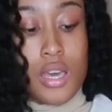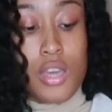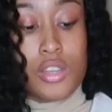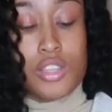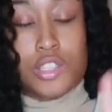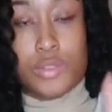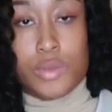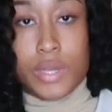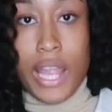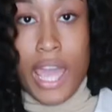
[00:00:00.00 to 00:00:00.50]

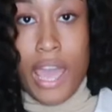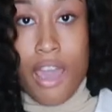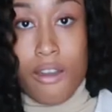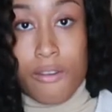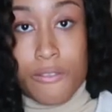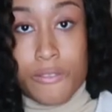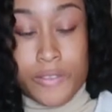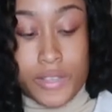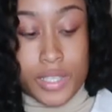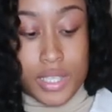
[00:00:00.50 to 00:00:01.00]
doing
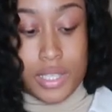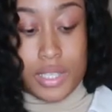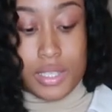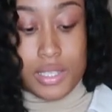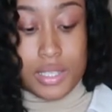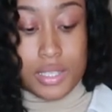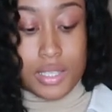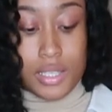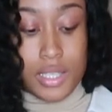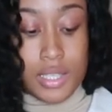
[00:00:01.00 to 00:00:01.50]
outfits,
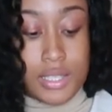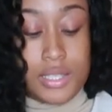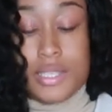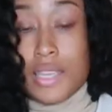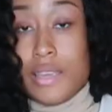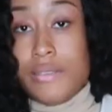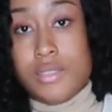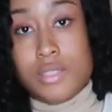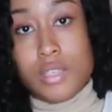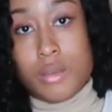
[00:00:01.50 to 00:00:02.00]
it
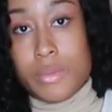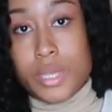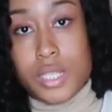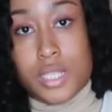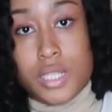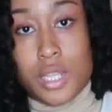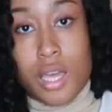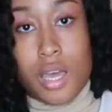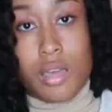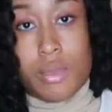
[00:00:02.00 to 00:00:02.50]
saves so much
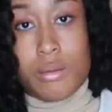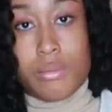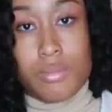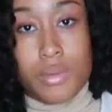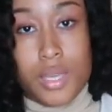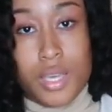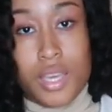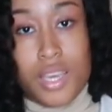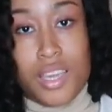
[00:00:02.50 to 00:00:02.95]
time.